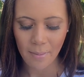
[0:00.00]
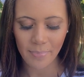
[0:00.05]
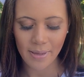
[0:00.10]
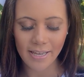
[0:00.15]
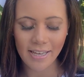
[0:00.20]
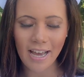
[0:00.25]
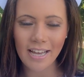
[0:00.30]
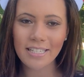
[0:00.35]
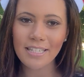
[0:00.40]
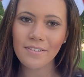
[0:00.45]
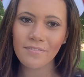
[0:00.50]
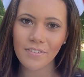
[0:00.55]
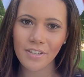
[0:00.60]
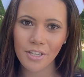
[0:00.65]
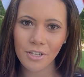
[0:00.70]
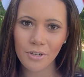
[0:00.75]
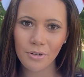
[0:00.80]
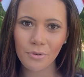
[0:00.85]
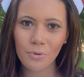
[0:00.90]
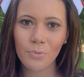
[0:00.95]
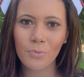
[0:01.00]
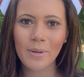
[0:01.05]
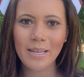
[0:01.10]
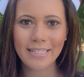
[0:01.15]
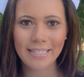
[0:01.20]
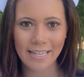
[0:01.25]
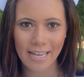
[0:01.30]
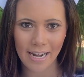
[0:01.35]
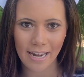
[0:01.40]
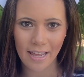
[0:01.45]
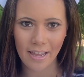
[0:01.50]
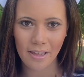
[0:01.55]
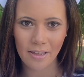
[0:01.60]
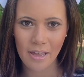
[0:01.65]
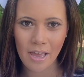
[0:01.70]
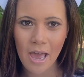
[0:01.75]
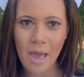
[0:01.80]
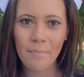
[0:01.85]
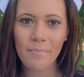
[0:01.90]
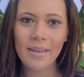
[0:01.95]
Because of you, we did it.
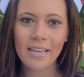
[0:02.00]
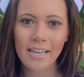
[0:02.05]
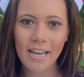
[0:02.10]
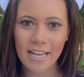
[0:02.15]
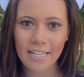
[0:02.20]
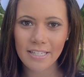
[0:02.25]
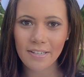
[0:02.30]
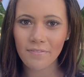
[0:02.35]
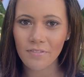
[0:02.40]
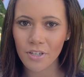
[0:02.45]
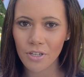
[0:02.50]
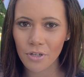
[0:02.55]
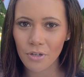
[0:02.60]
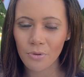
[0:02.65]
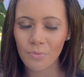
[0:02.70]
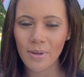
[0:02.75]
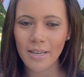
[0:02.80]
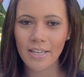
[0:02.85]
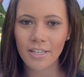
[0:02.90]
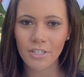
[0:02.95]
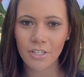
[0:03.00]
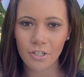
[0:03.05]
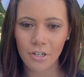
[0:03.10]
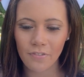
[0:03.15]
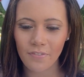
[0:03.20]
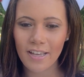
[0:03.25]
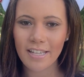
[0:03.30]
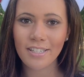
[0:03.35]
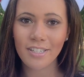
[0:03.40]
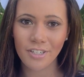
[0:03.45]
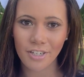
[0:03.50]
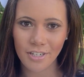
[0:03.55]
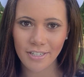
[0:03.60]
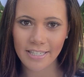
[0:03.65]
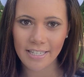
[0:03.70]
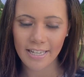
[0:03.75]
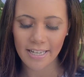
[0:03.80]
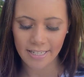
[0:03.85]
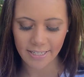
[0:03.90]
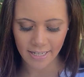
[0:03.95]
Because of you, we can serve as
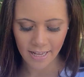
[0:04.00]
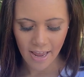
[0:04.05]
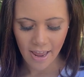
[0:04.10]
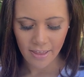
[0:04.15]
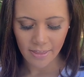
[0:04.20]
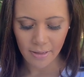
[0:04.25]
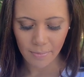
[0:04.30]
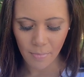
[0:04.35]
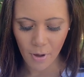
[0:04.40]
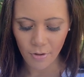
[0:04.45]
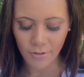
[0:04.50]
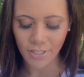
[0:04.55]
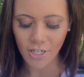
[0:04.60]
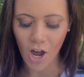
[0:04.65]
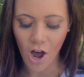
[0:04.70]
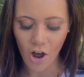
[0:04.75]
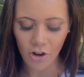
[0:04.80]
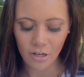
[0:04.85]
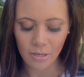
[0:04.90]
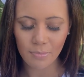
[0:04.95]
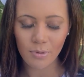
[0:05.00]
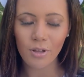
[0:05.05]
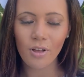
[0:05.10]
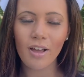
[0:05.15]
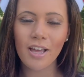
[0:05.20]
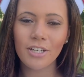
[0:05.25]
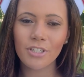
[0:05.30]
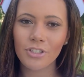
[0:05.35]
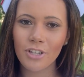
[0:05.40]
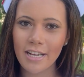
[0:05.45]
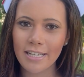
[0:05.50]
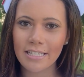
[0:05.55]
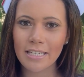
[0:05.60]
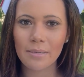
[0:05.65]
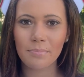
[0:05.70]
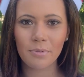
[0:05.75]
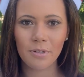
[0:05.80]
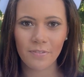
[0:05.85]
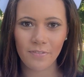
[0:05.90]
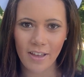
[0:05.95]
nurses, the most honorable and
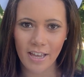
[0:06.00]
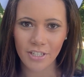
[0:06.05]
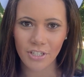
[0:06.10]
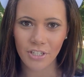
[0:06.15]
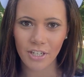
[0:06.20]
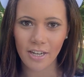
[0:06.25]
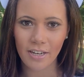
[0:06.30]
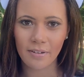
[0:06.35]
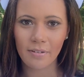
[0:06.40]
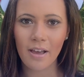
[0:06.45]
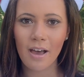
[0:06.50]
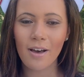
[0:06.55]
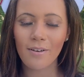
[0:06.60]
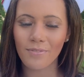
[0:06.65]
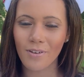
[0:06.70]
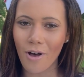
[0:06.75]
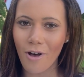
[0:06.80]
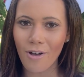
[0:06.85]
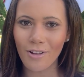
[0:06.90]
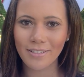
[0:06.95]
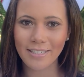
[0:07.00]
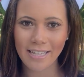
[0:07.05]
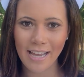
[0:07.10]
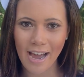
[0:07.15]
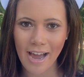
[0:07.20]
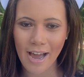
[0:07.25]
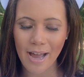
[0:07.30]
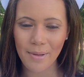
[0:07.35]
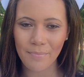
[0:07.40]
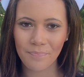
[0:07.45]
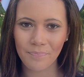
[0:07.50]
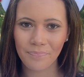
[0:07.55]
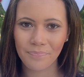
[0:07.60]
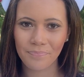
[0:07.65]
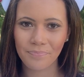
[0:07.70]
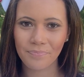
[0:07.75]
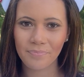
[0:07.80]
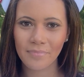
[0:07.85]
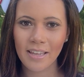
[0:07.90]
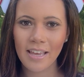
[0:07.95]
trusted profession of all time.
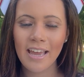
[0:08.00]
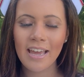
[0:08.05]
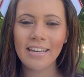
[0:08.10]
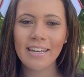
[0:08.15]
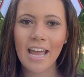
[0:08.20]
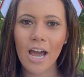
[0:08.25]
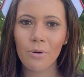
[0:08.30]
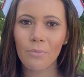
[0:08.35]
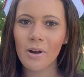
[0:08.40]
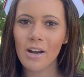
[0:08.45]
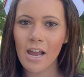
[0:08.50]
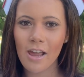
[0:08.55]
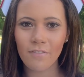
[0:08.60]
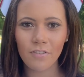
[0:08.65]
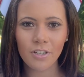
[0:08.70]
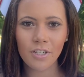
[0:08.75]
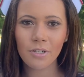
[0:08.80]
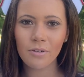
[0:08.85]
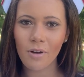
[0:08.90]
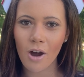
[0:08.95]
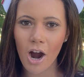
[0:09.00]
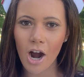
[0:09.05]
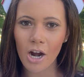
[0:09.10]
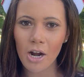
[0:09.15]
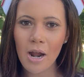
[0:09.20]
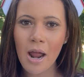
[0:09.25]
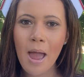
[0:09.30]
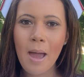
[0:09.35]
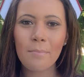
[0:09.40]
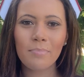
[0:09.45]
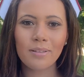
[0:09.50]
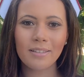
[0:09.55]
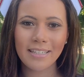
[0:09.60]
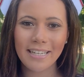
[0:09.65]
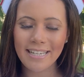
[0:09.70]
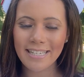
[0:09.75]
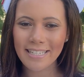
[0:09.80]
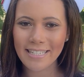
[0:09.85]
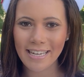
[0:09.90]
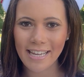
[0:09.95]
Now, wherever you are,
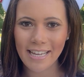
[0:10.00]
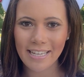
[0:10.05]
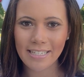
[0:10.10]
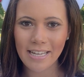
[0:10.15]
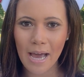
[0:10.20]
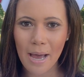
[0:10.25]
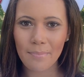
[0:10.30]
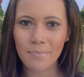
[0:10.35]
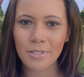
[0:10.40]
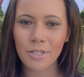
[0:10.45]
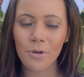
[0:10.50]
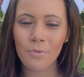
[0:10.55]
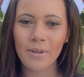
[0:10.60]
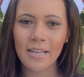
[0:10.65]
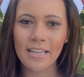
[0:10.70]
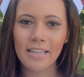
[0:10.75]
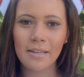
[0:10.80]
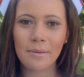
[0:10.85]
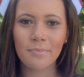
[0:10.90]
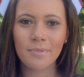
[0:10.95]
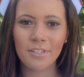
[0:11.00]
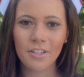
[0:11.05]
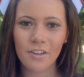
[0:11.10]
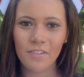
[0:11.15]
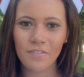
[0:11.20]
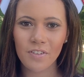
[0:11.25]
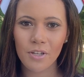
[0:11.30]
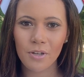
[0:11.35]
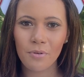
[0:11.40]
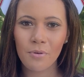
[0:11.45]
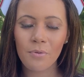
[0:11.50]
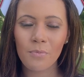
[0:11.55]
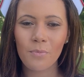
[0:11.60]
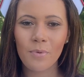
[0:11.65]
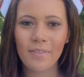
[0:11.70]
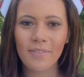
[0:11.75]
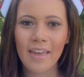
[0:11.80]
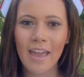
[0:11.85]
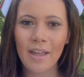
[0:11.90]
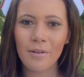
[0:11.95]
please stand up so we can observe you
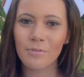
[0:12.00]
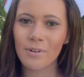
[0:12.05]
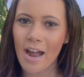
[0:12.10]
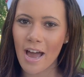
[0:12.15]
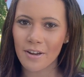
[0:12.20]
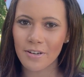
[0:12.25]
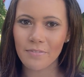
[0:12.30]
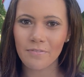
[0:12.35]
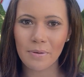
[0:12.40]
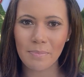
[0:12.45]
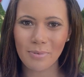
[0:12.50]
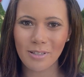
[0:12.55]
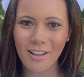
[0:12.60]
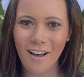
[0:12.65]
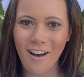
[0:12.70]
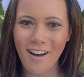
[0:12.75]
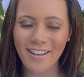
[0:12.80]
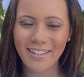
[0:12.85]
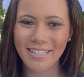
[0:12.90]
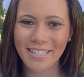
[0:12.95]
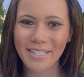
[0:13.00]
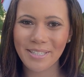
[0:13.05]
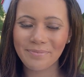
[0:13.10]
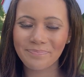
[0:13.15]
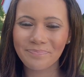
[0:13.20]
with a round of applause.